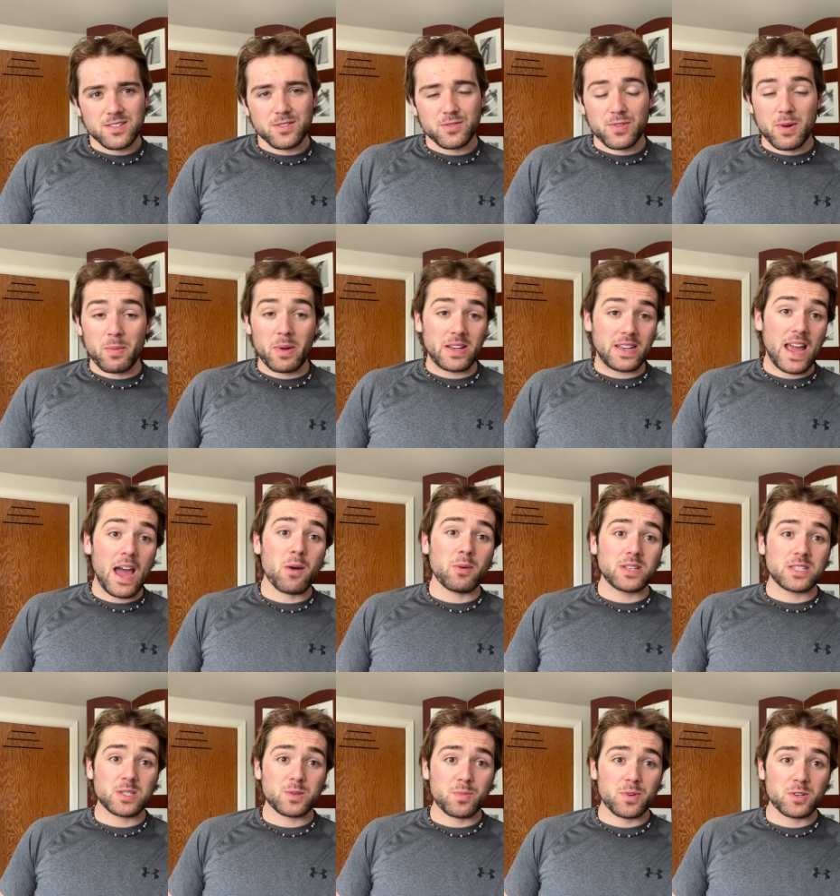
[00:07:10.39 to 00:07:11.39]
from a
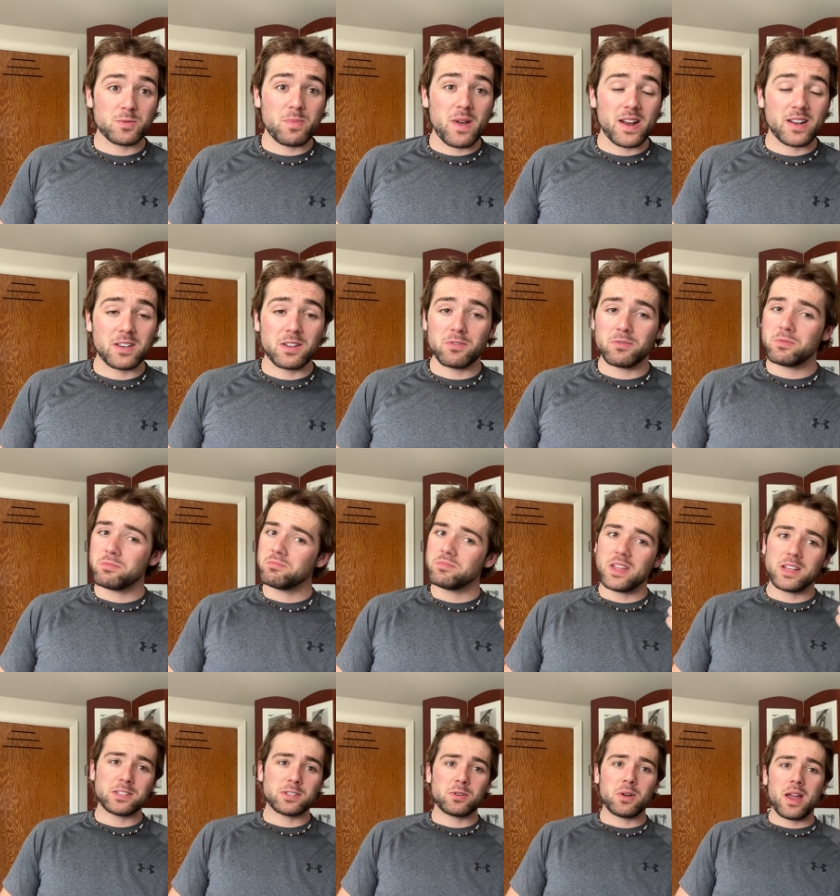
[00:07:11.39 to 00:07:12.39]
Taoist perspective,
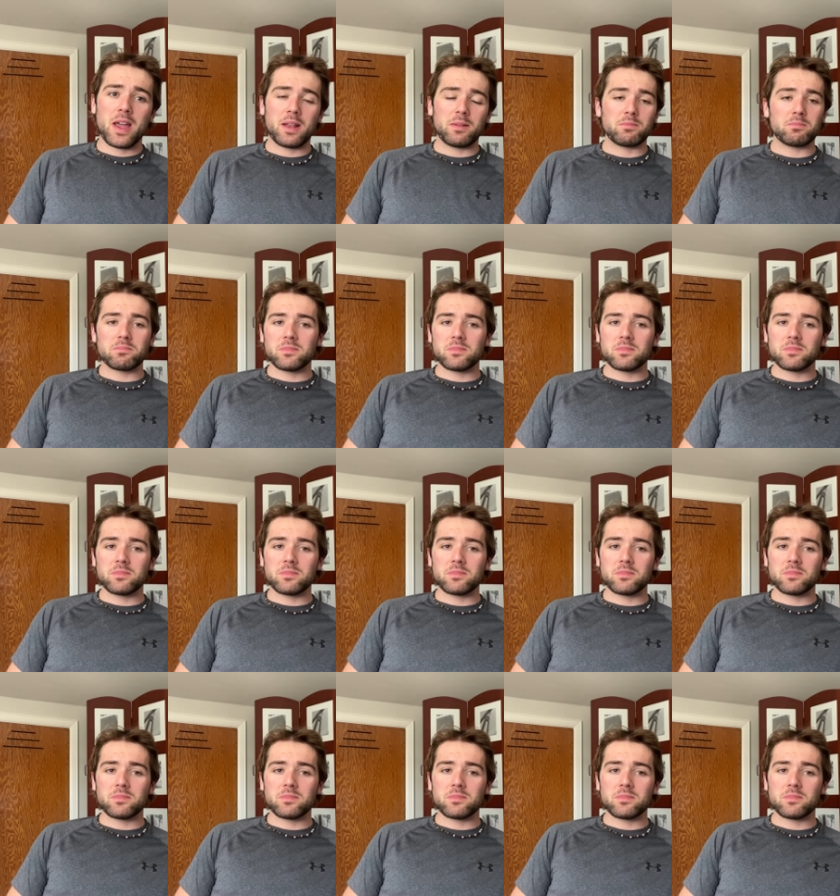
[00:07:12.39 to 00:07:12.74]
that's great.